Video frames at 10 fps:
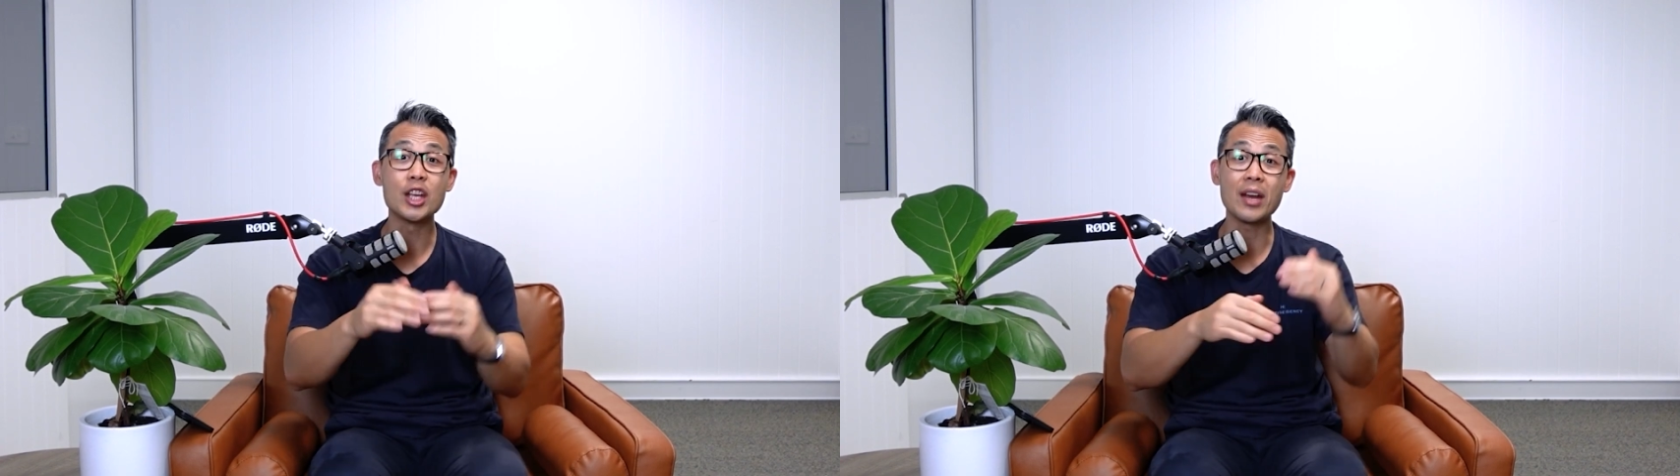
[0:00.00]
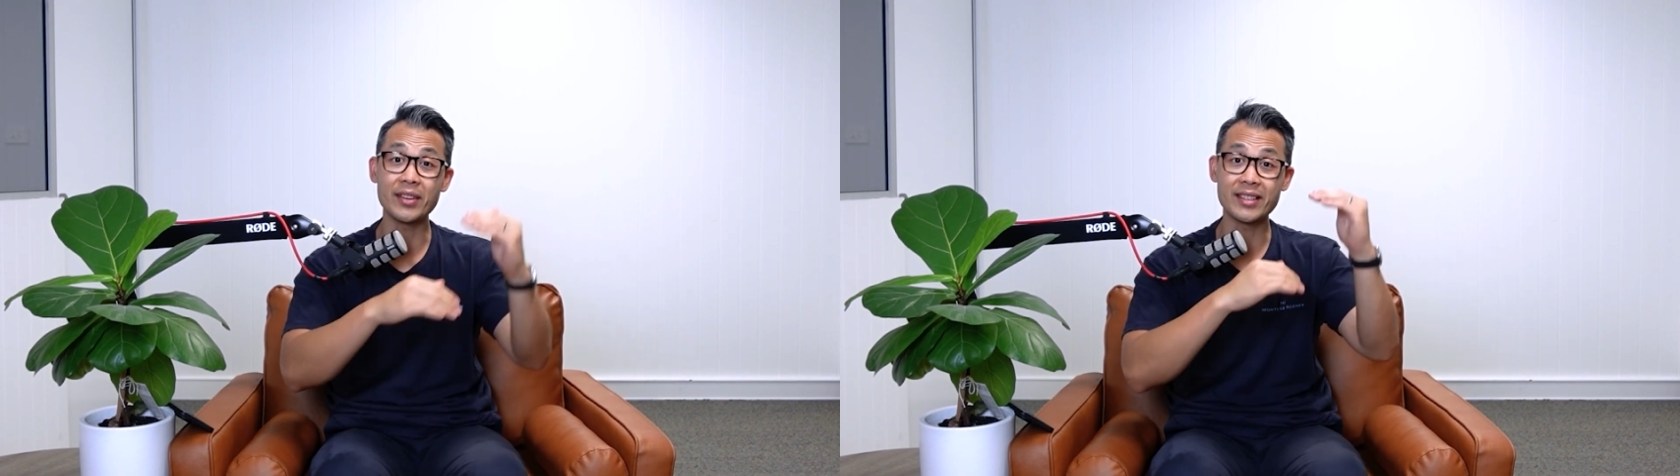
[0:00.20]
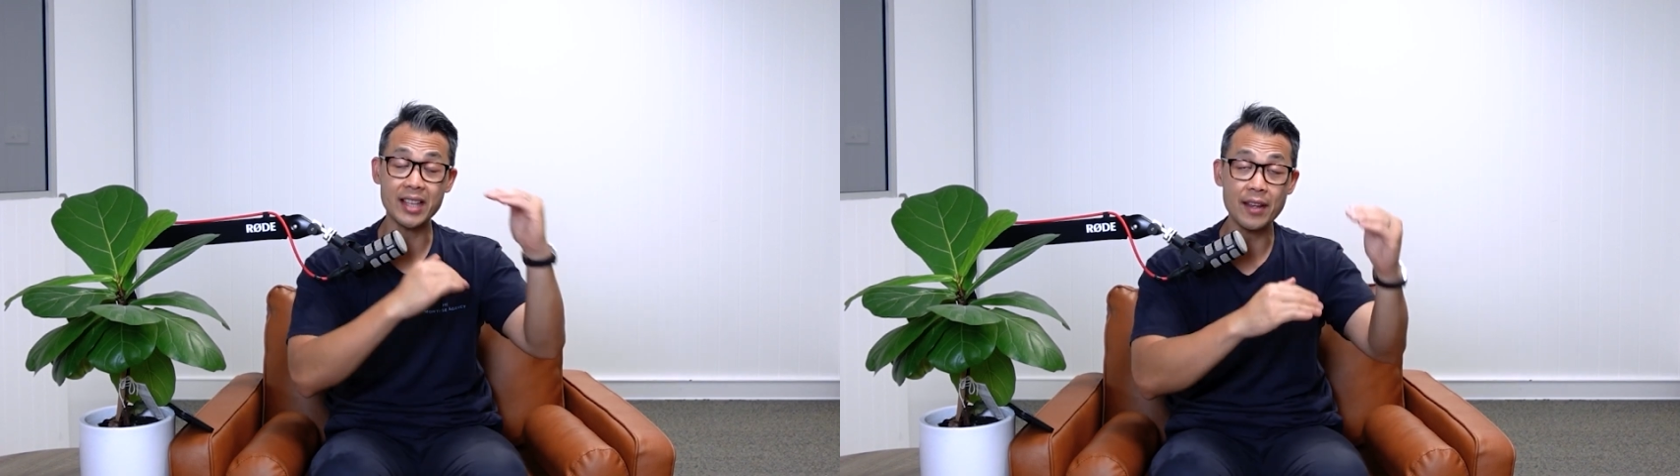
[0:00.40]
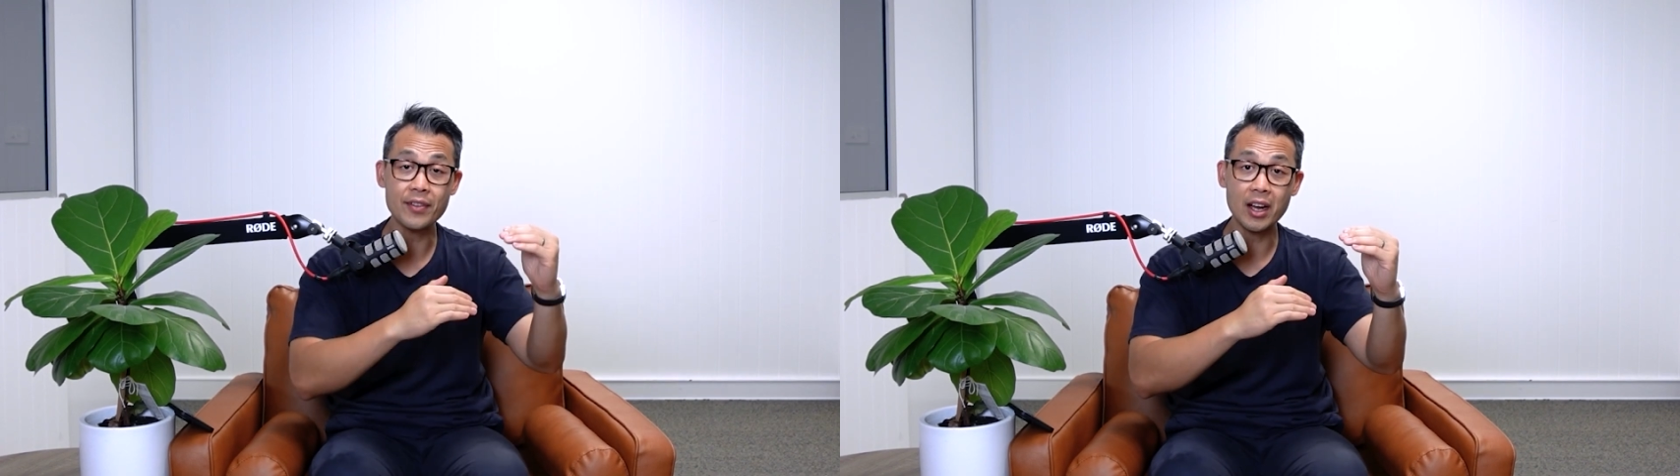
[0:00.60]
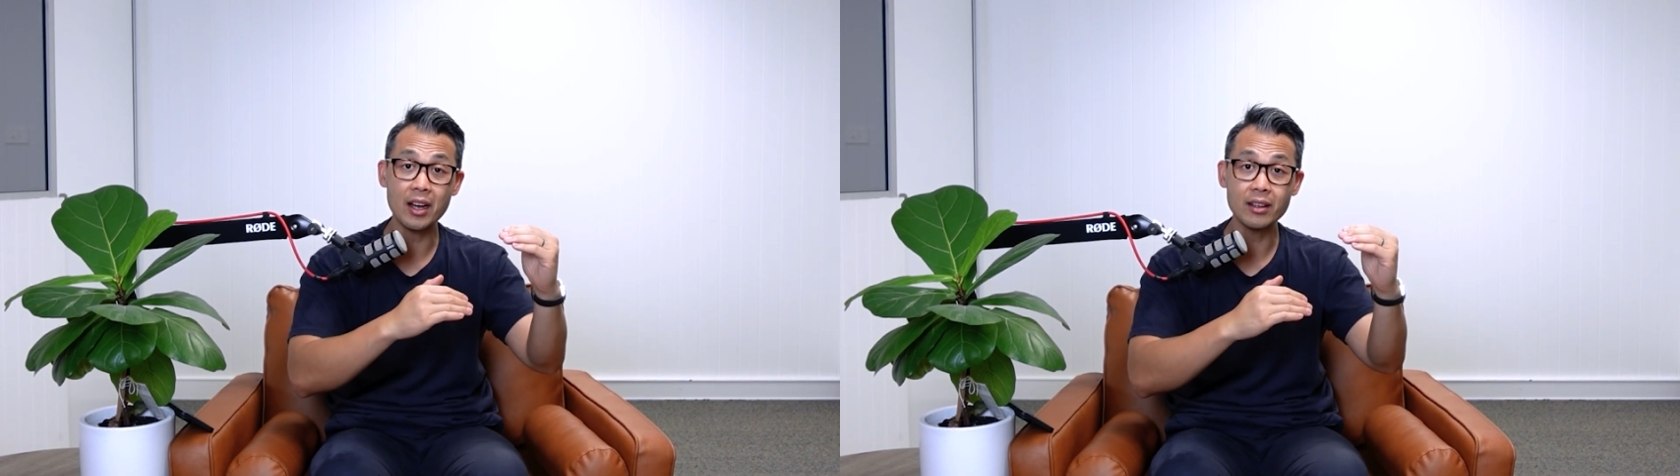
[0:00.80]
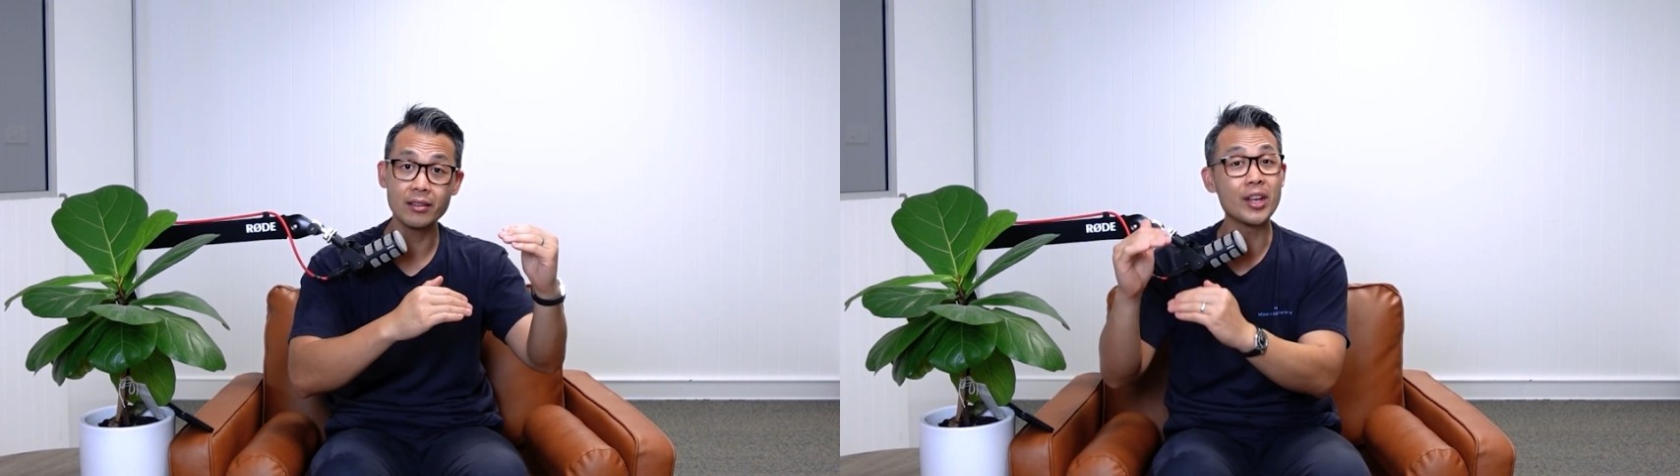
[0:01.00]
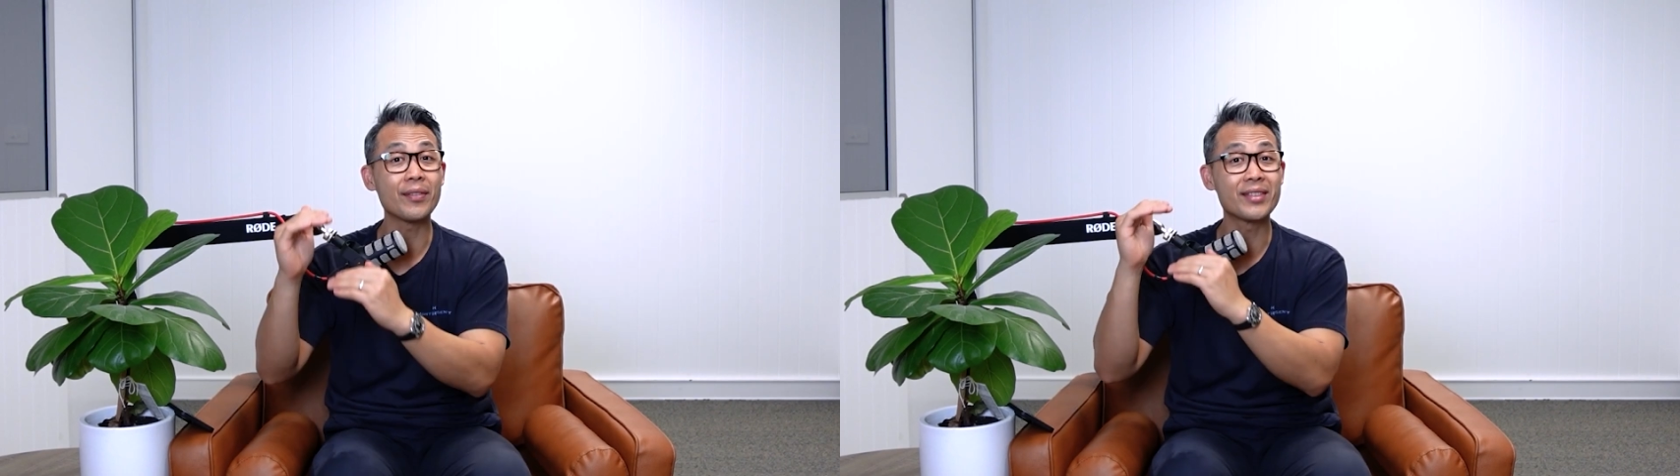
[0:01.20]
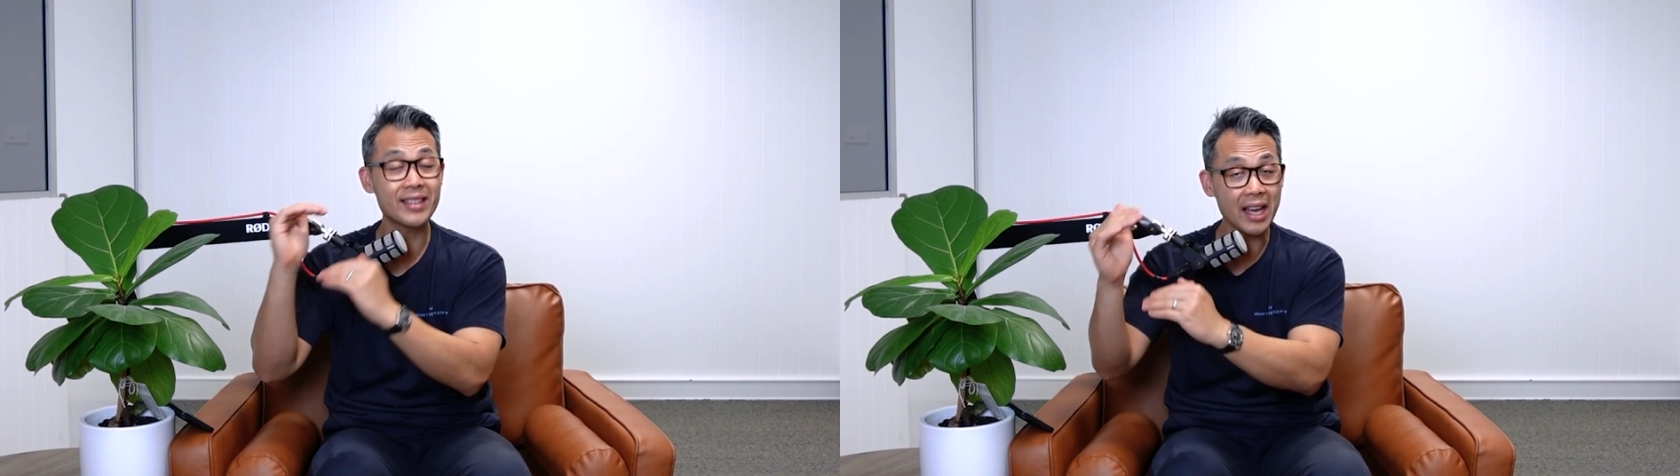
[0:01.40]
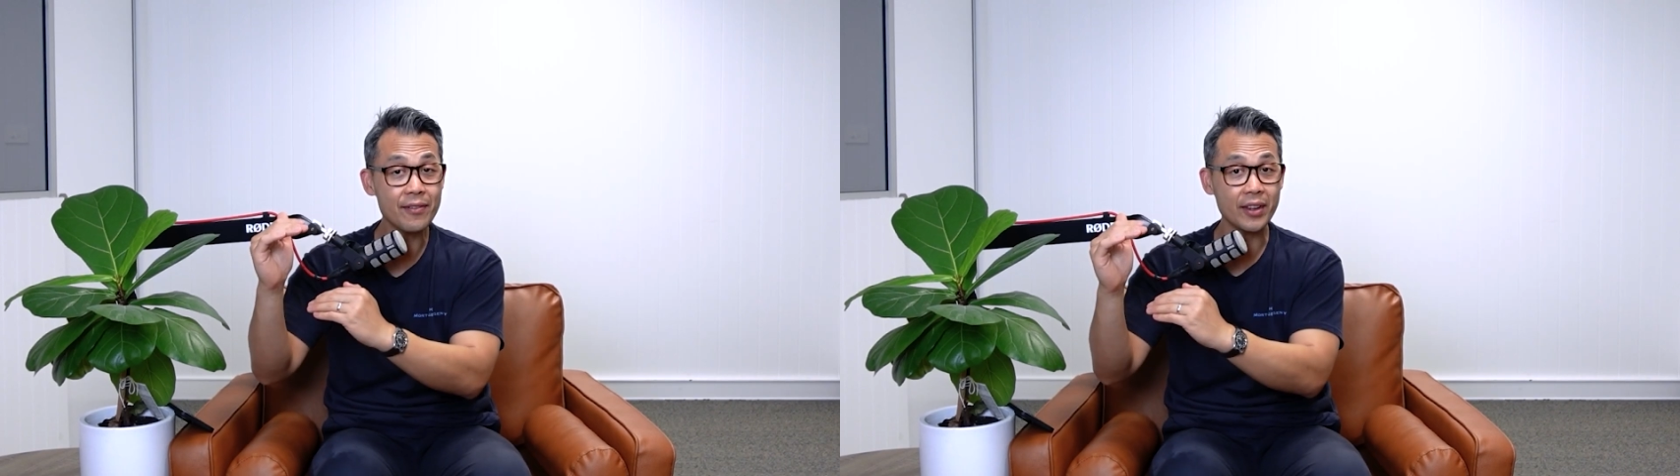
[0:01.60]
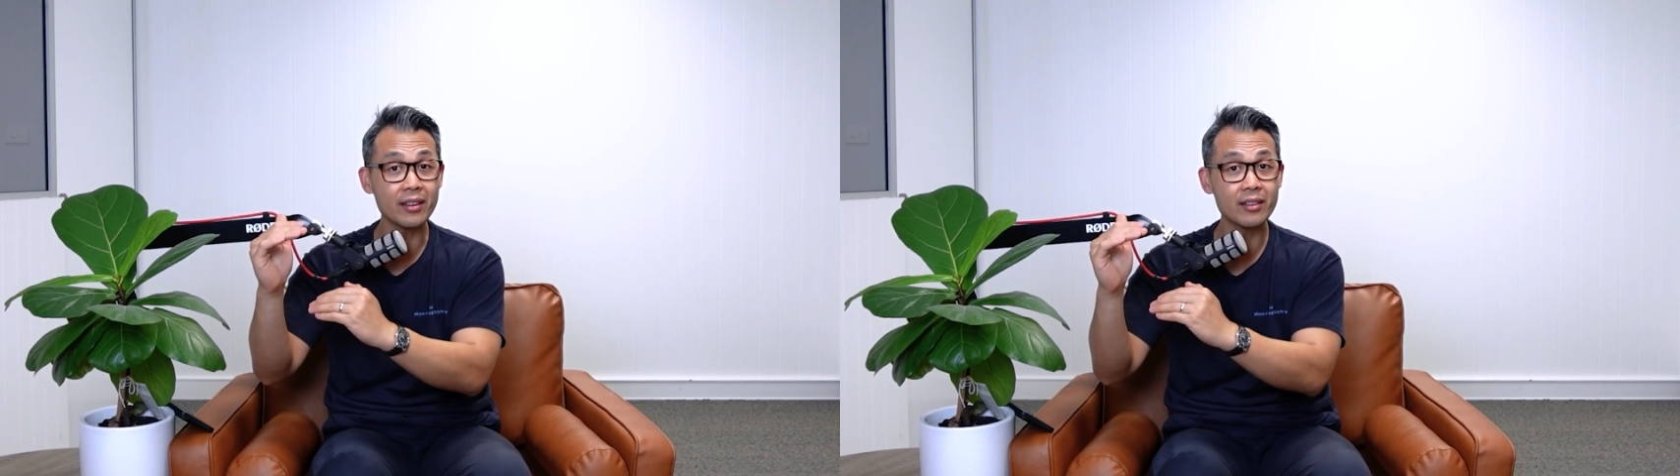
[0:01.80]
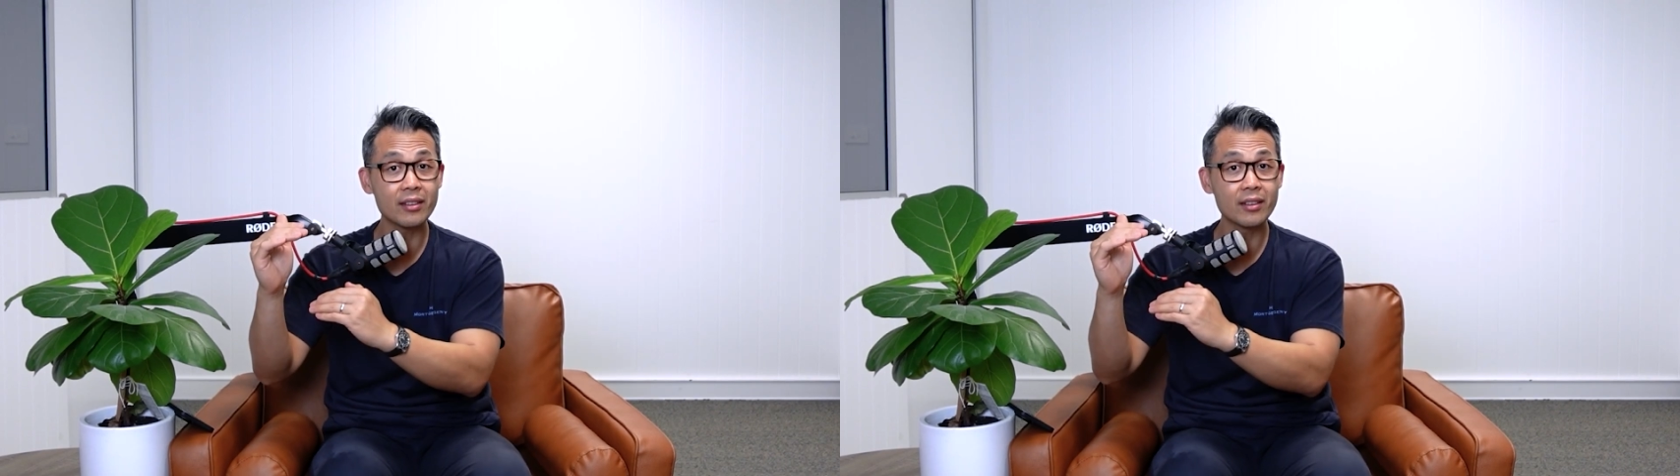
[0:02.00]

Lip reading: you have a safeguard, you have savings